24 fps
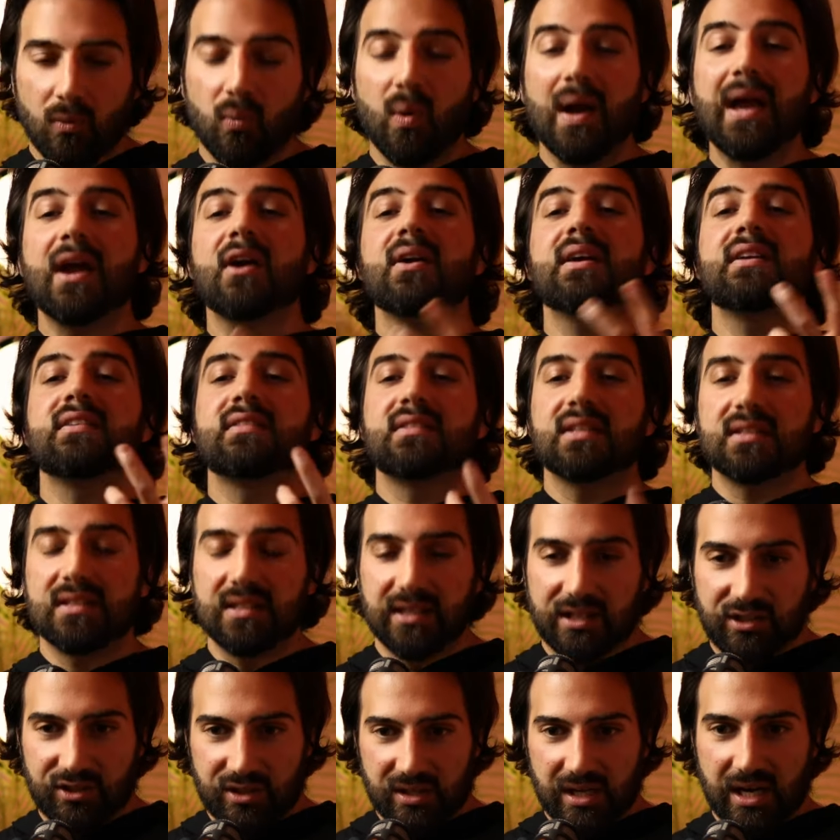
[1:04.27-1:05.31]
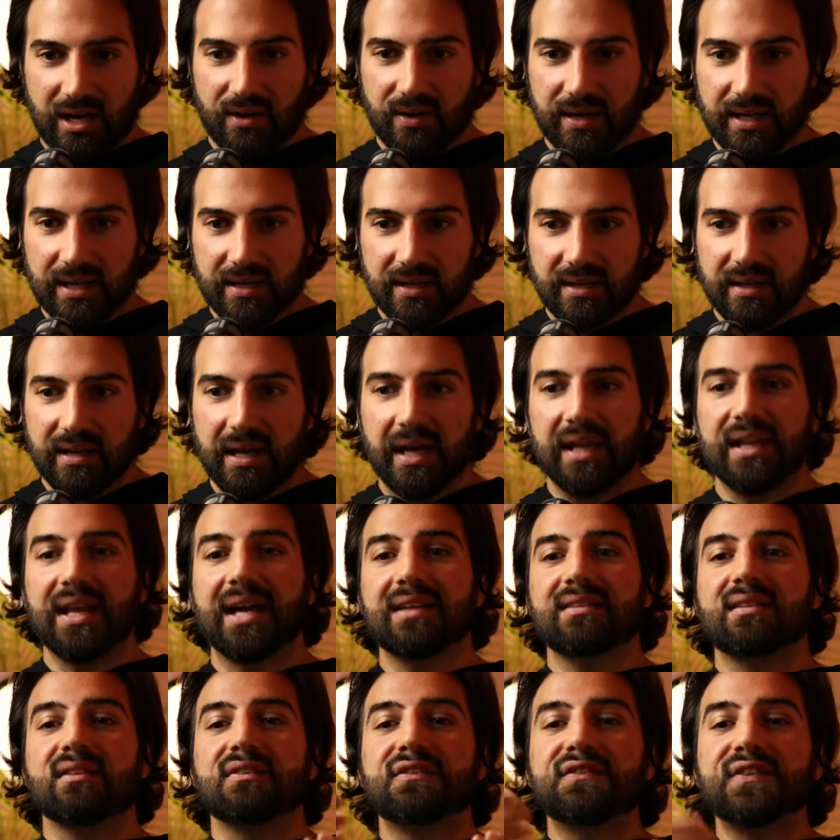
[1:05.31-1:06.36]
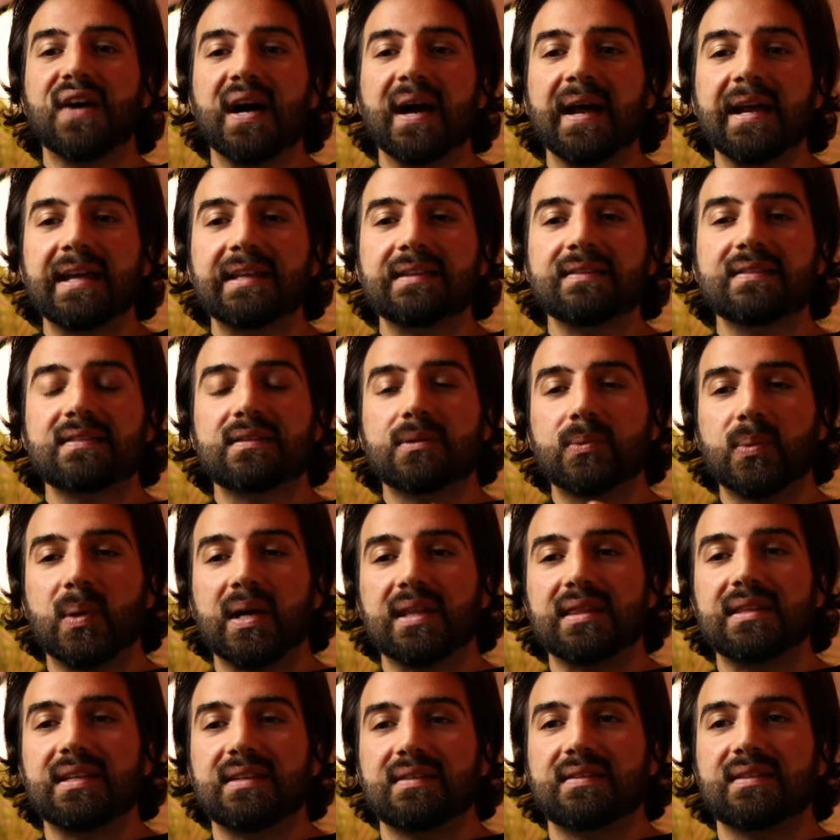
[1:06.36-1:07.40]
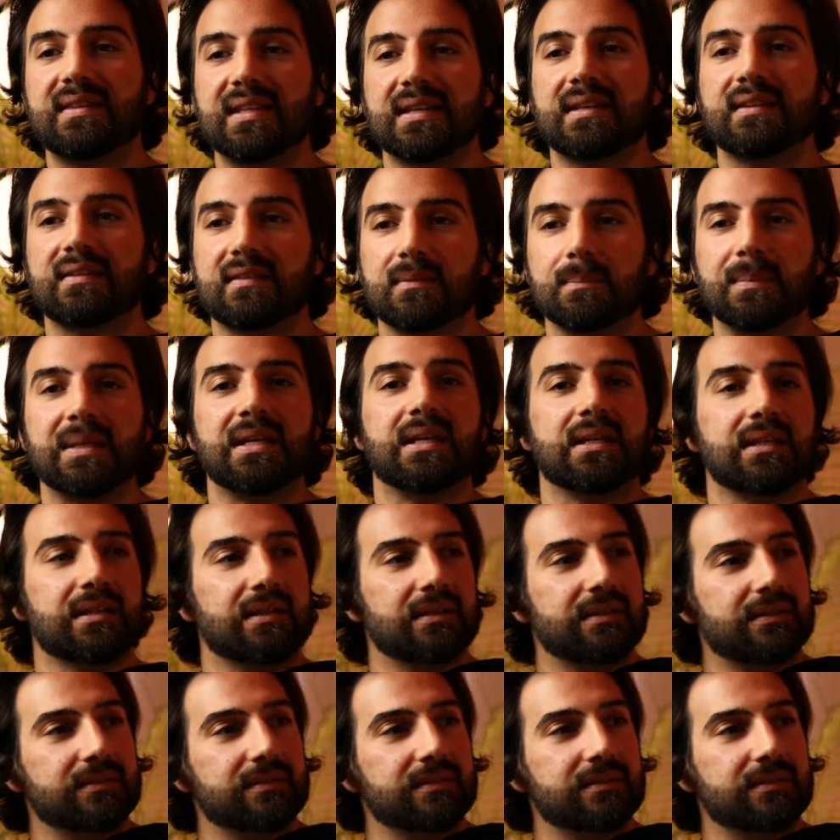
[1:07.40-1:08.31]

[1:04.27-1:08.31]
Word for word: Where is the dictionary that defines what these things mean?